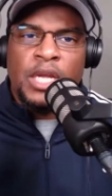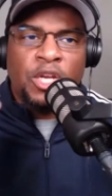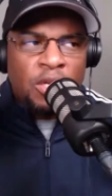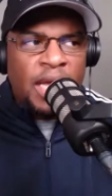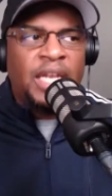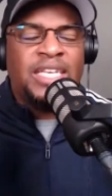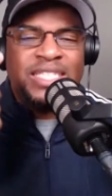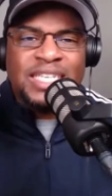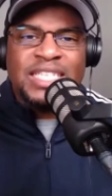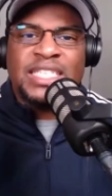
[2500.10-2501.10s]
You're letting
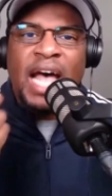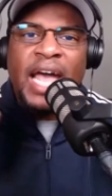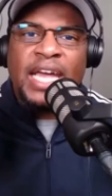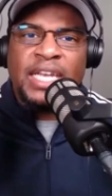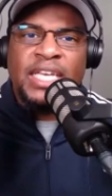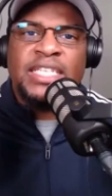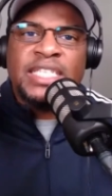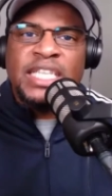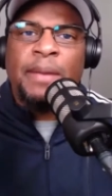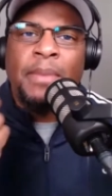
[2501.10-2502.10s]
society
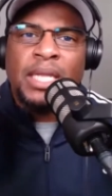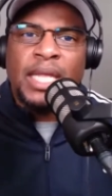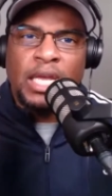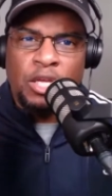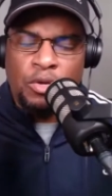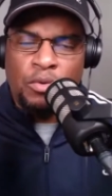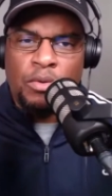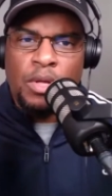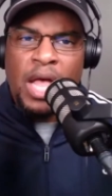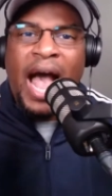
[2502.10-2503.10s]
stimulate you
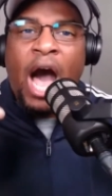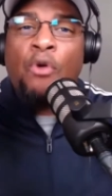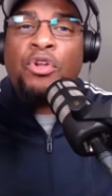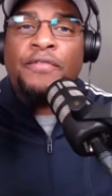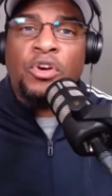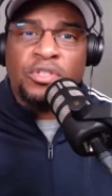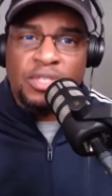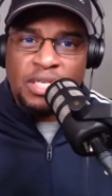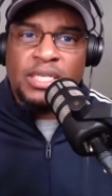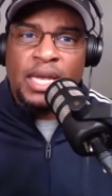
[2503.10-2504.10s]
out of your
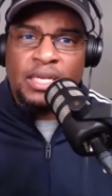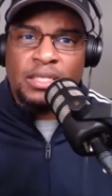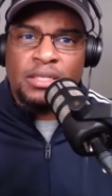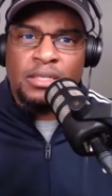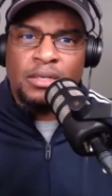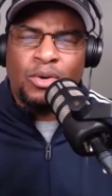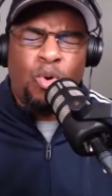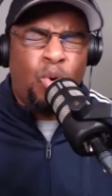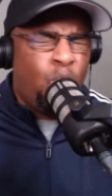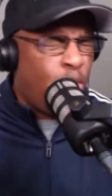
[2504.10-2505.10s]
success.
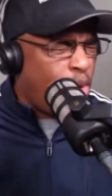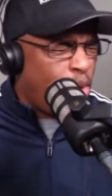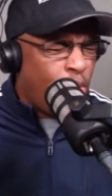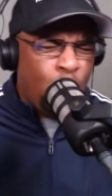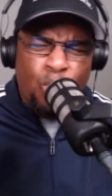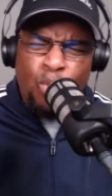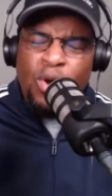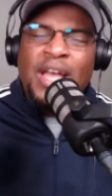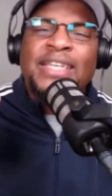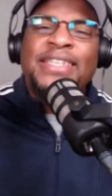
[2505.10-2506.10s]
Whew
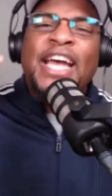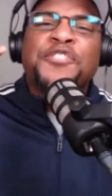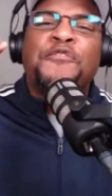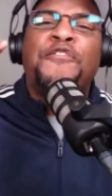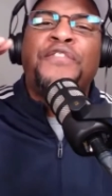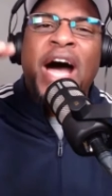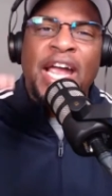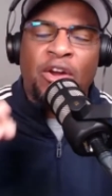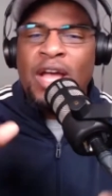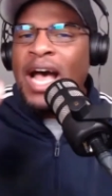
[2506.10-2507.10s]
that's
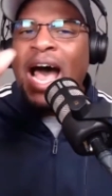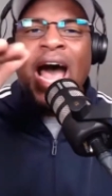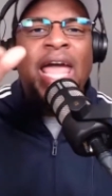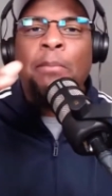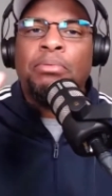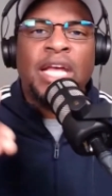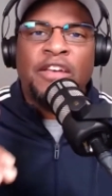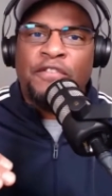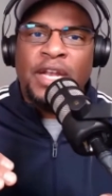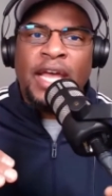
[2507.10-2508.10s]
fire. I ain't
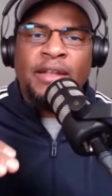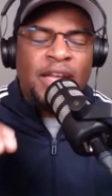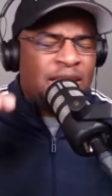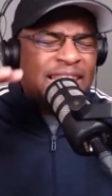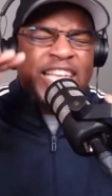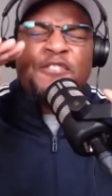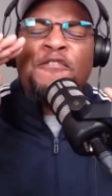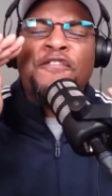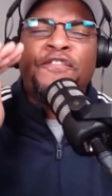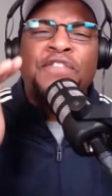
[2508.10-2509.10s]
playing for that. That's
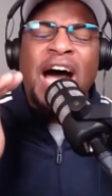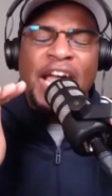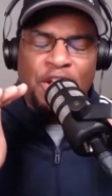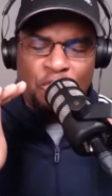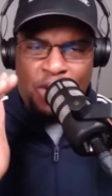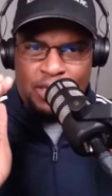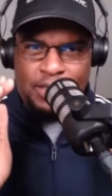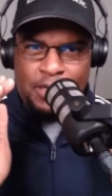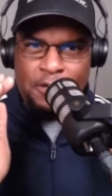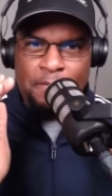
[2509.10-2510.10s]
fire right
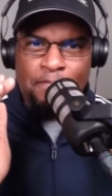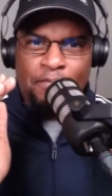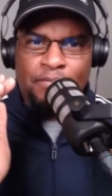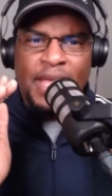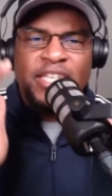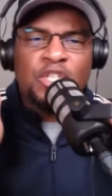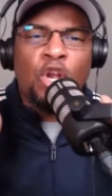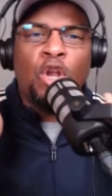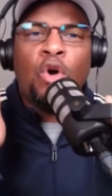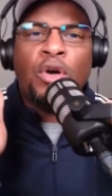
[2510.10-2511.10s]
there. That's
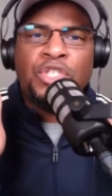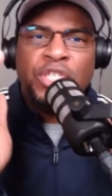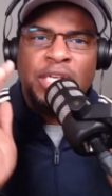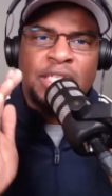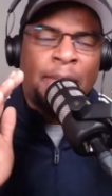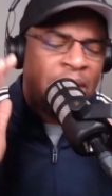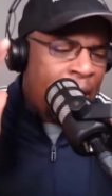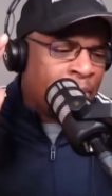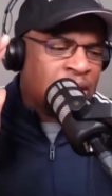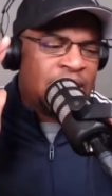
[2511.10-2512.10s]
the Lord Jesus. I'm,
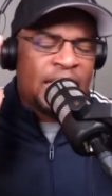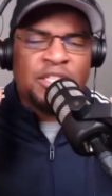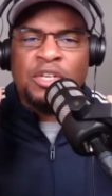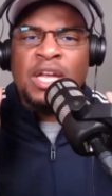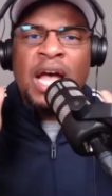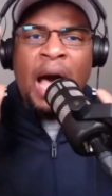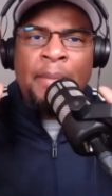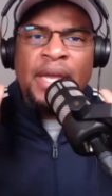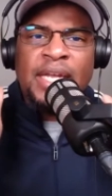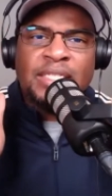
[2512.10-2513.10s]
I'm gonna get that to
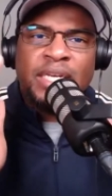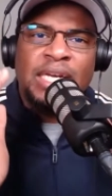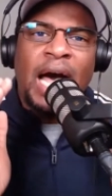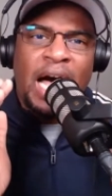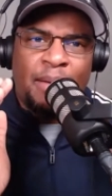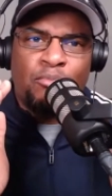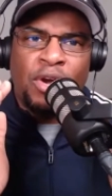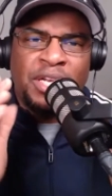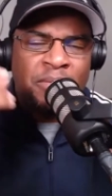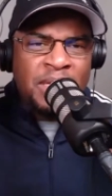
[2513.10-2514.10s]
I'm gonna get that to God,
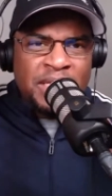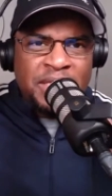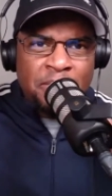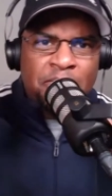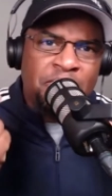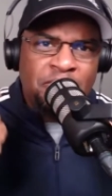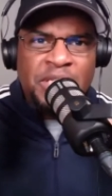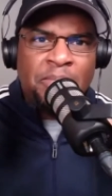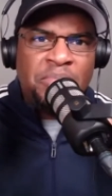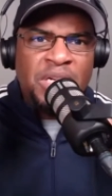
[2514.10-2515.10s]
boy. Them them
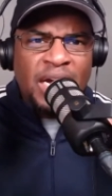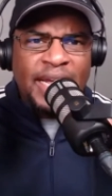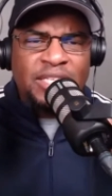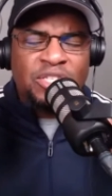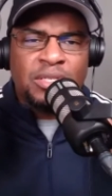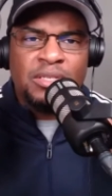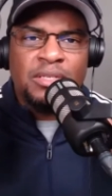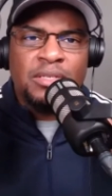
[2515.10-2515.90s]
them nuggets,